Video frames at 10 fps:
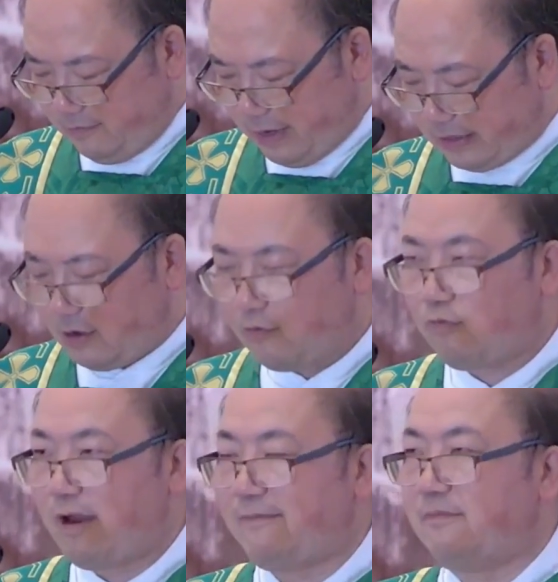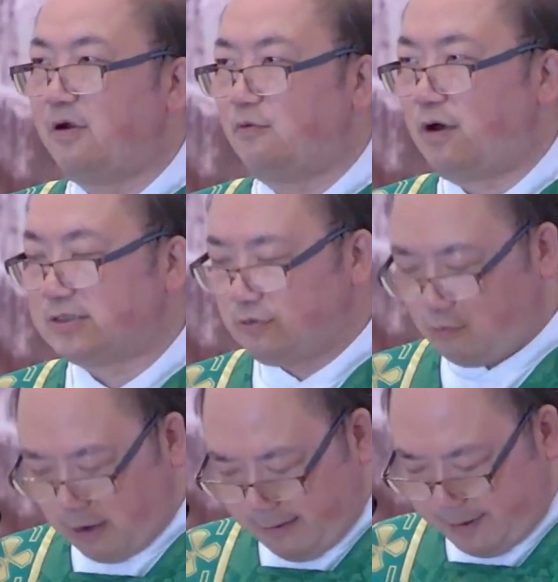when the grape was
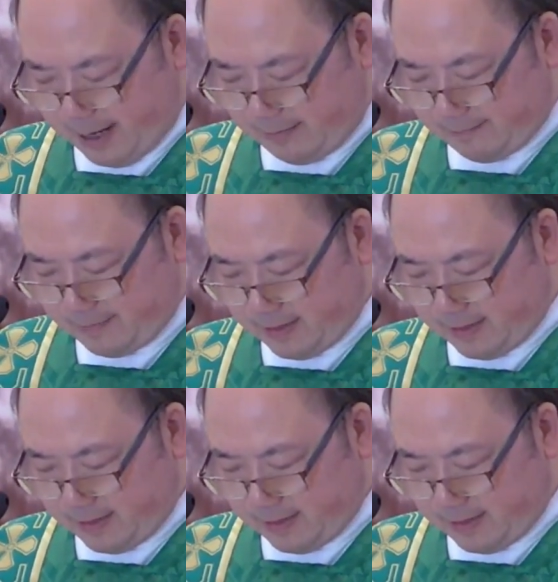ripening,